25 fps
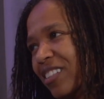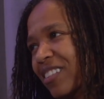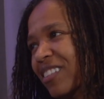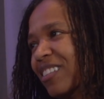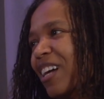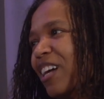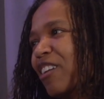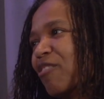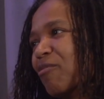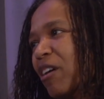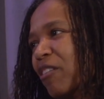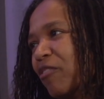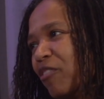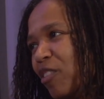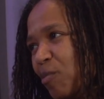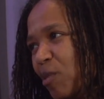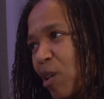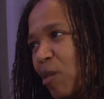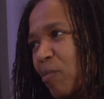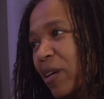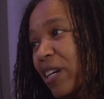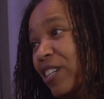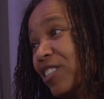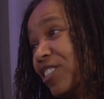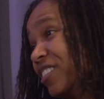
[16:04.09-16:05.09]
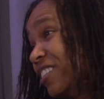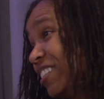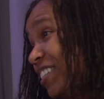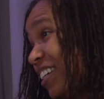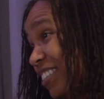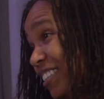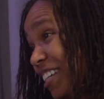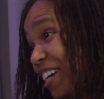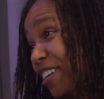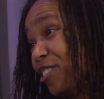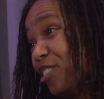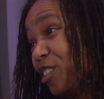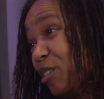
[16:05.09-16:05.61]
And a lot of my female patients,
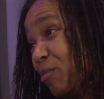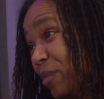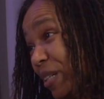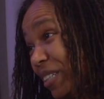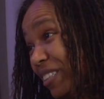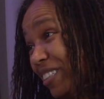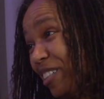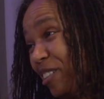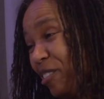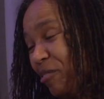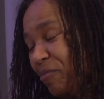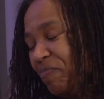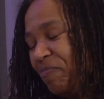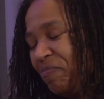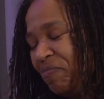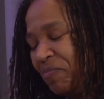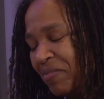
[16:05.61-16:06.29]
that's actually a big deal.